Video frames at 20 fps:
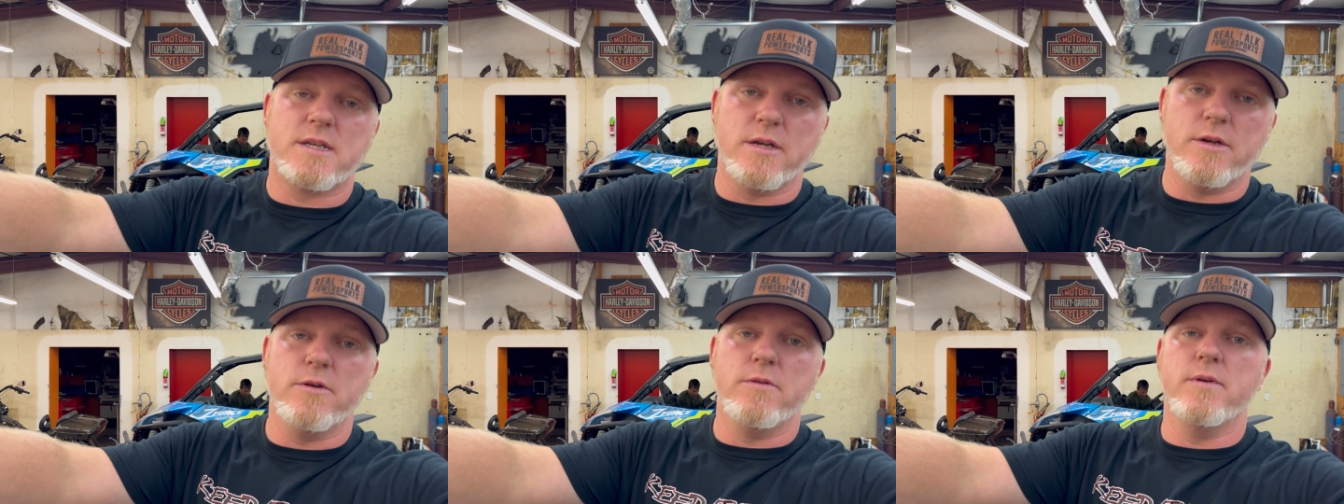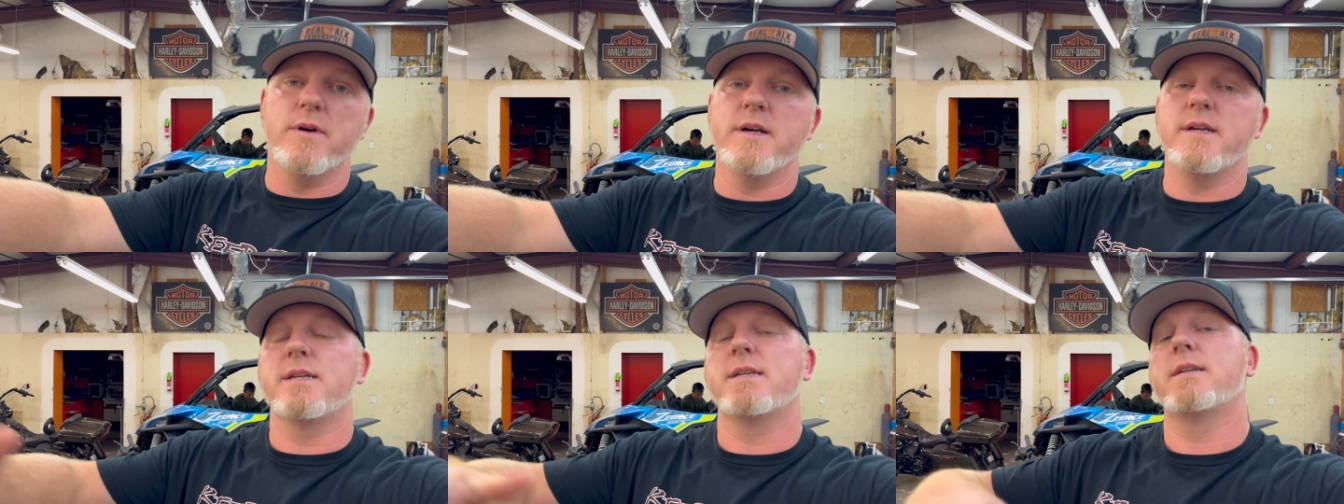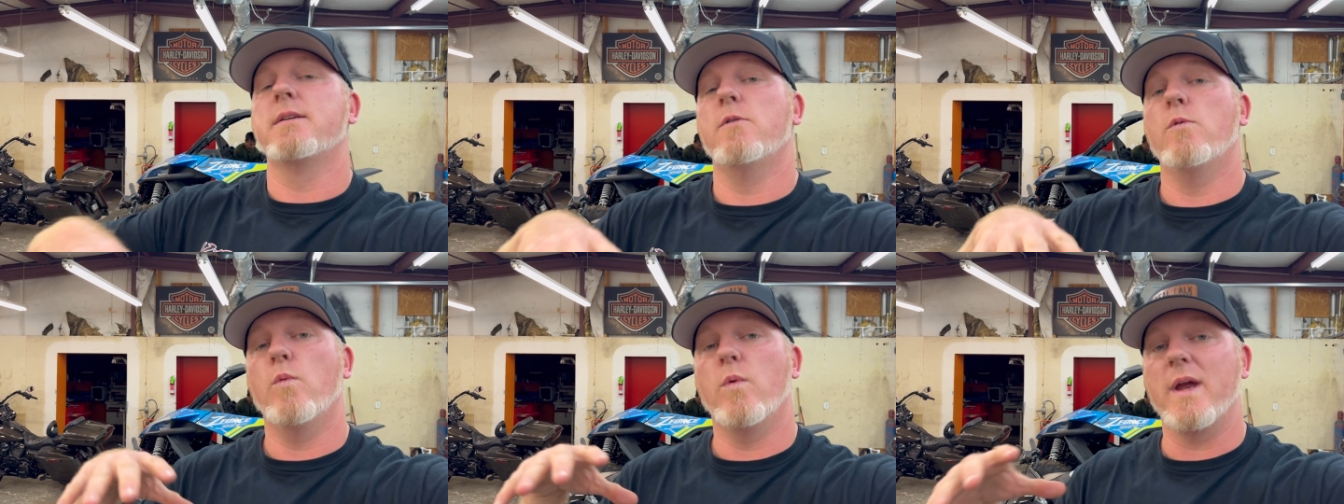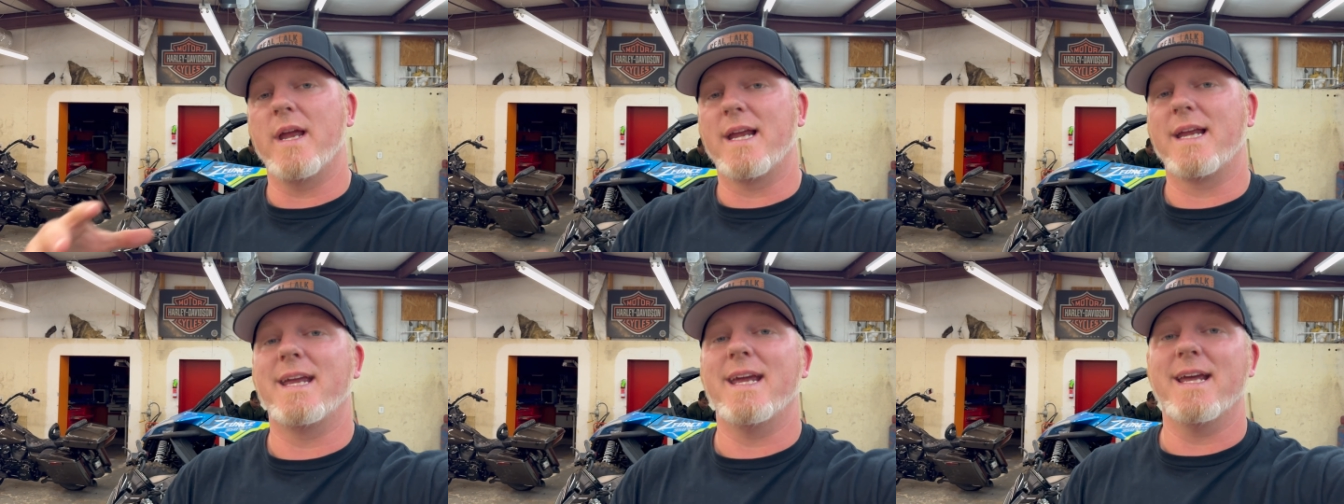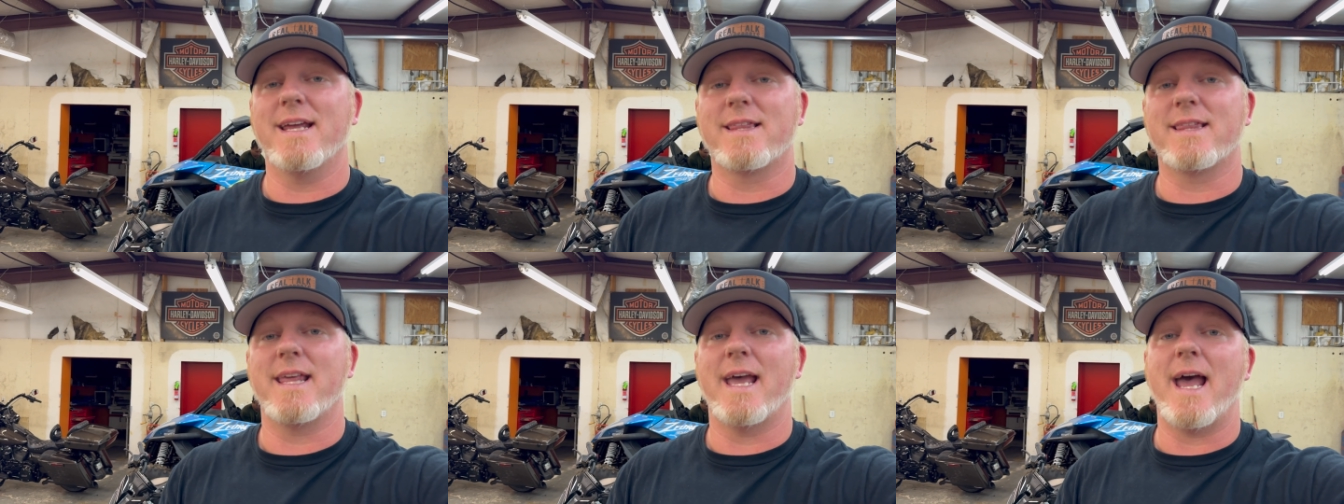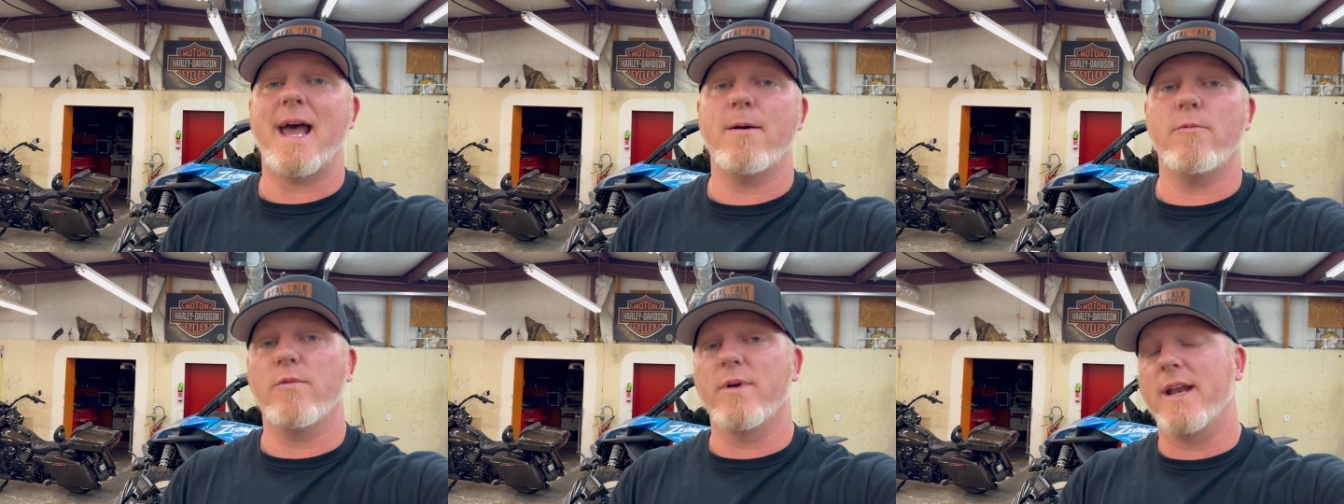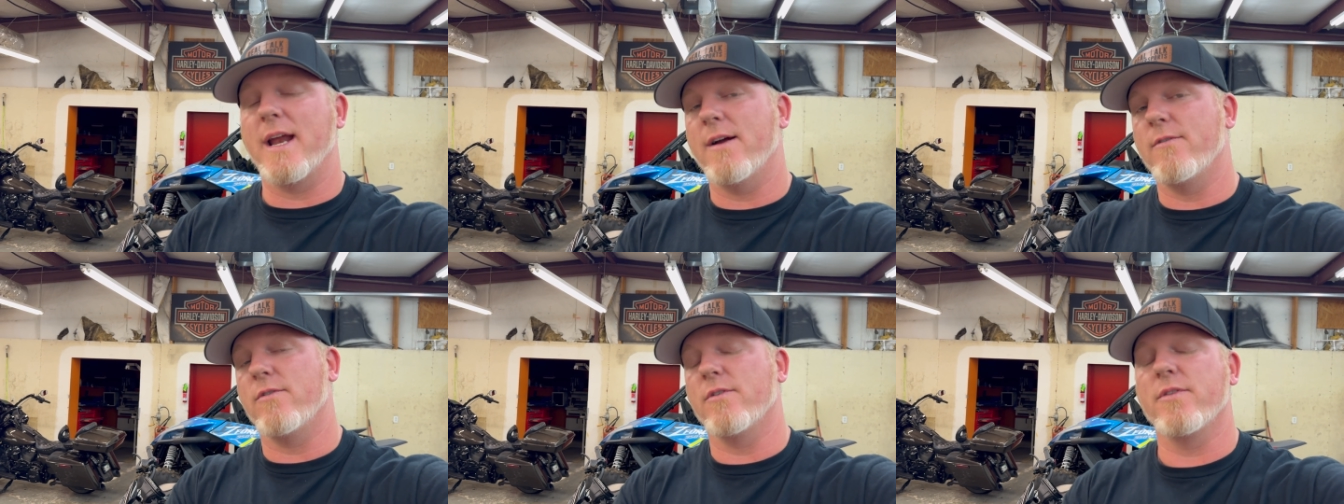to us, we get that
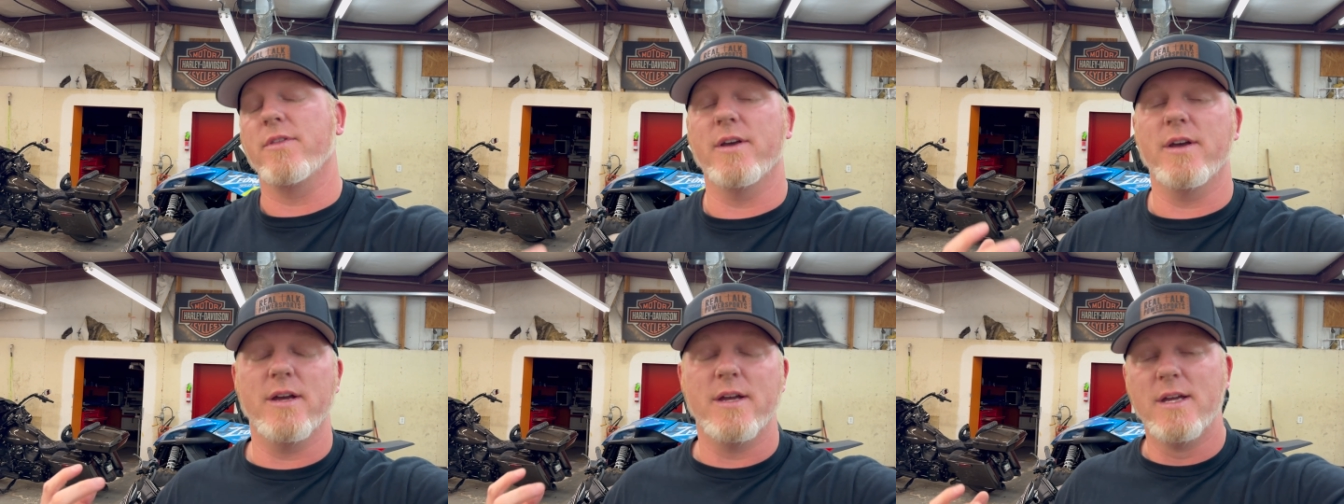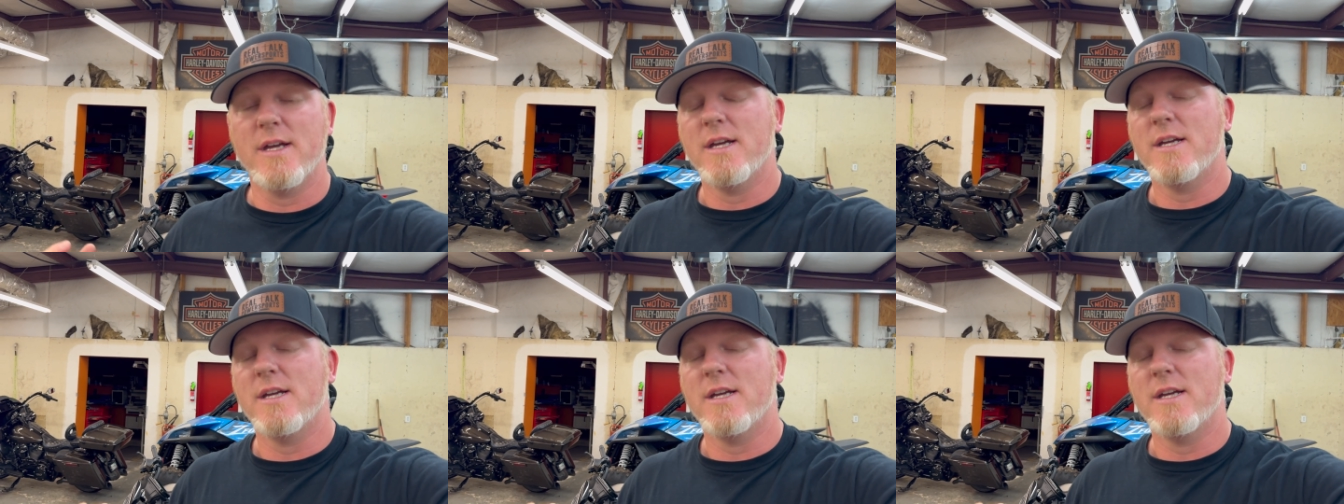whenever the